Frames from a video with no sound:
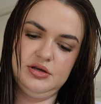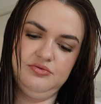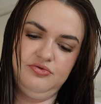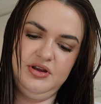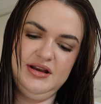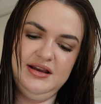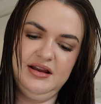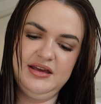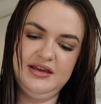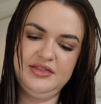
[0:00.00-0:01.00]
I really
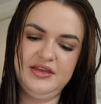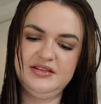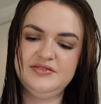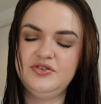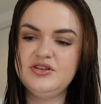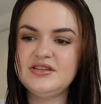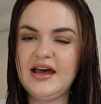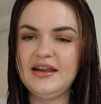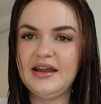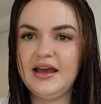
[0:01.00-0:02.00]
like this for just
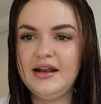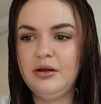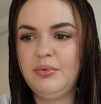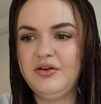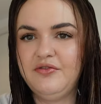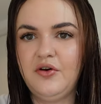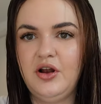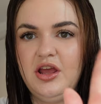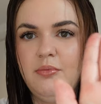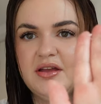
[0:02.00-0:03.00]
adding a little bit of
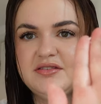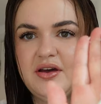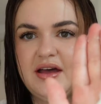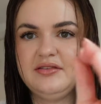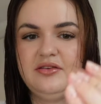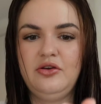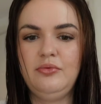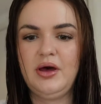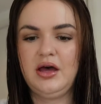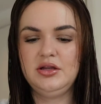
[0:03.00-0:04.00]
volume. I don't add too
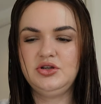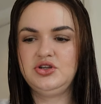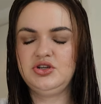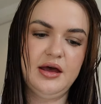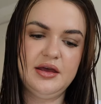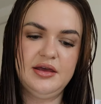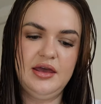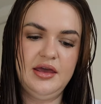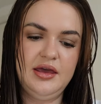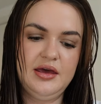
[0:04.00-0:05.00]
much.
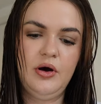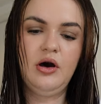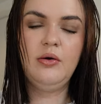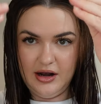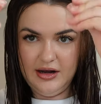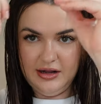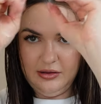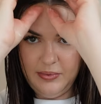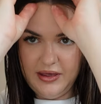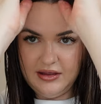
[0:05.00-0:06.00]
I pop a
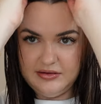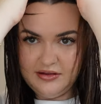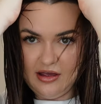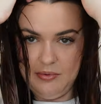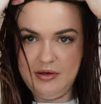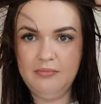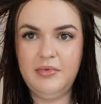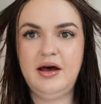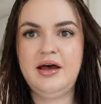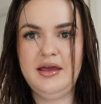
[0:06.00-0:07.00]
little bit up in
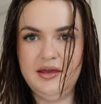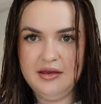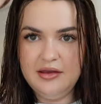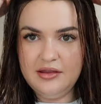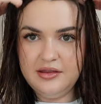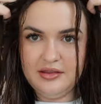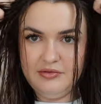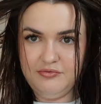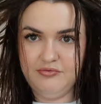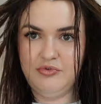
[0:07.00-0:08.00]
my
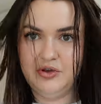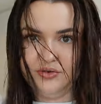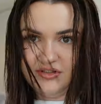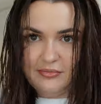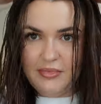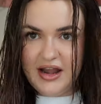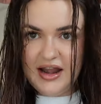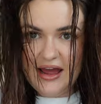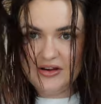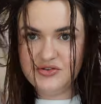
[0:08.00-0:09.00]
roots and my
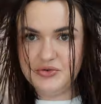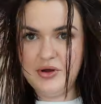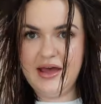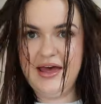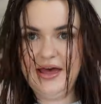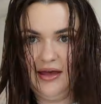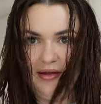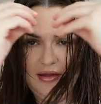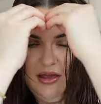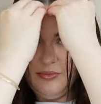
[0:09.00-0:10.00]
natural hair
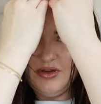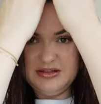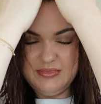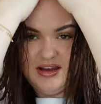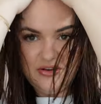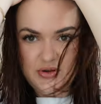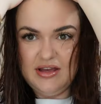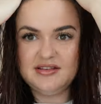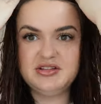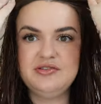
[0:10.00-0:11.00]
because my natural
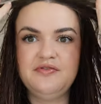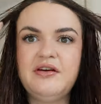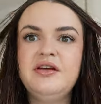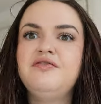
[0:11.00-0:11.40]
hair is actually very